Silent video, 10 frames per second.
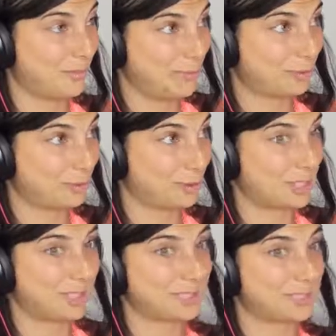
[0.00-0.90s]
being little
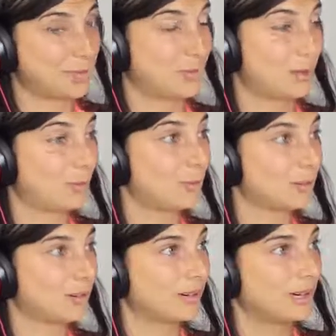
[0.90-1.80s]
chicks to when they were
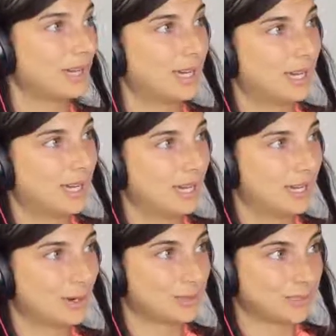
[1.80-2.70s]
older.
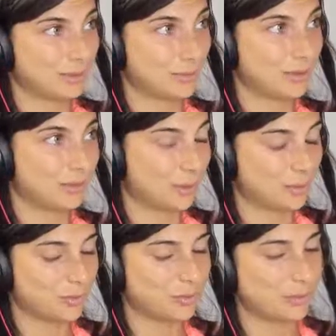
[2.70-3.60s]
And I was living with a
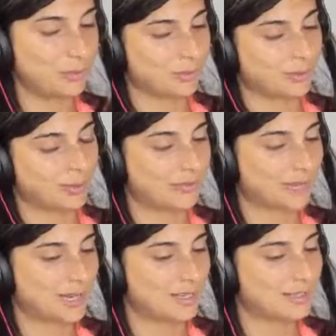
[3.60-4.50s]
group of people there,
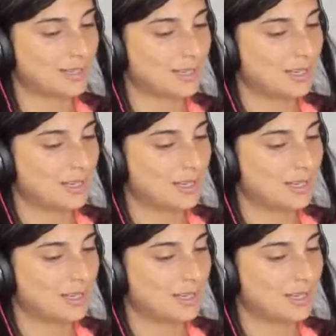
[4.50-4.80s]
and